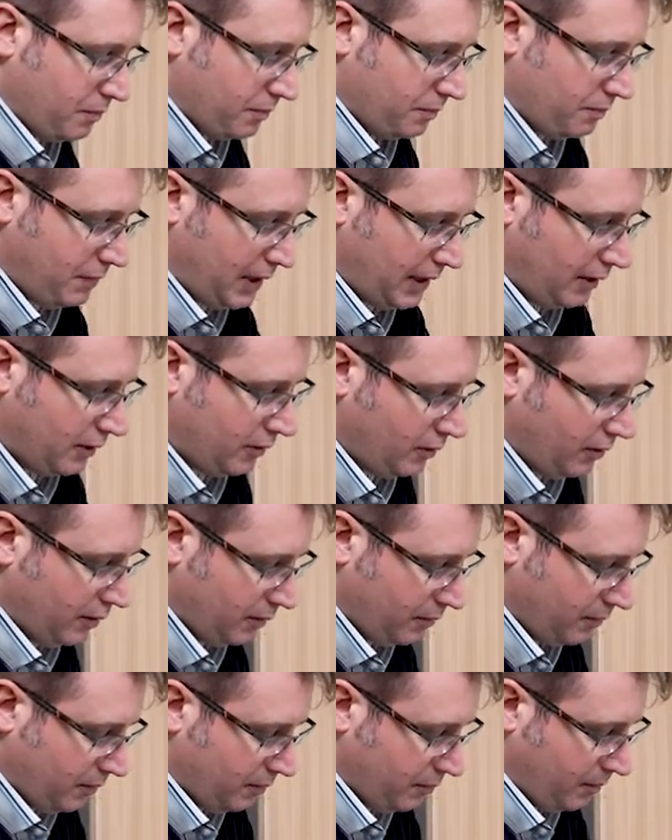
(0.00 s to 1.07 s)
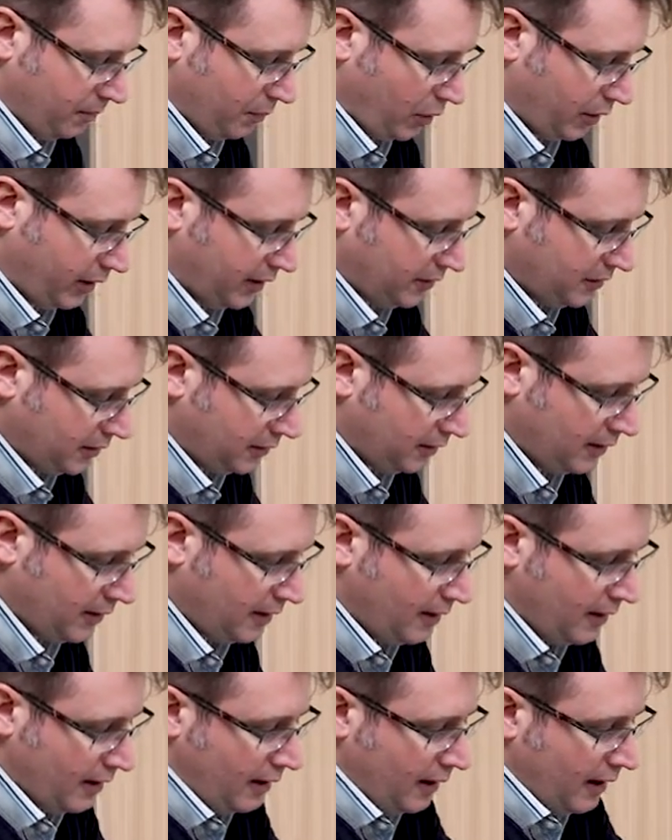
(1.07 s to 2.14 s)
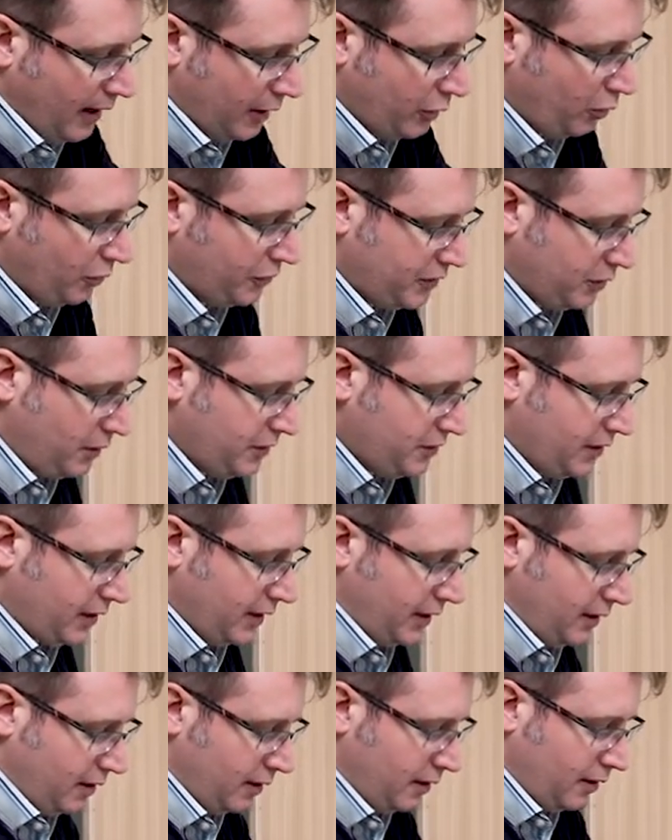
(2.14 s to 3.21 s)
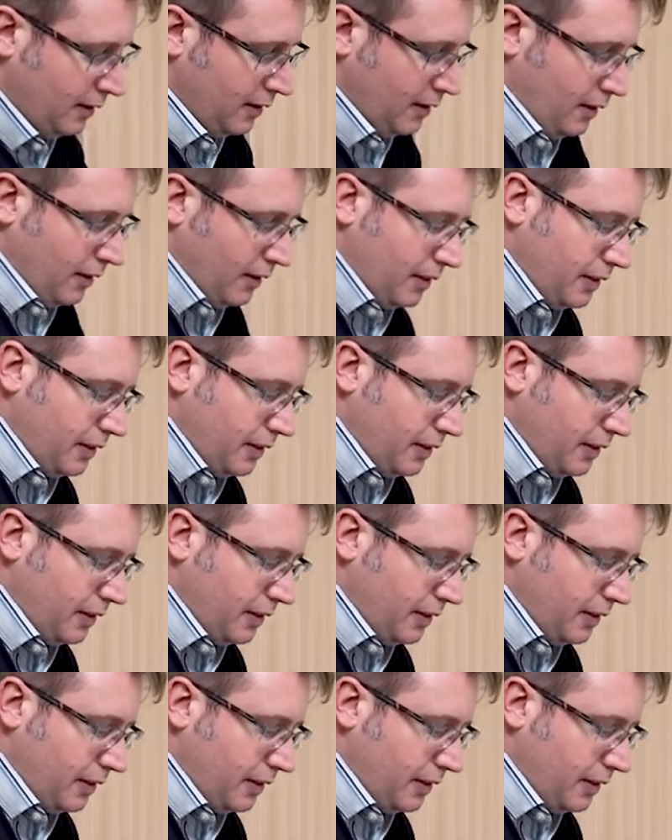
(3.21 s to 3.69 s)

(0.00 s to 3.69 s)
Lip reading: pillow pocket, and also underneath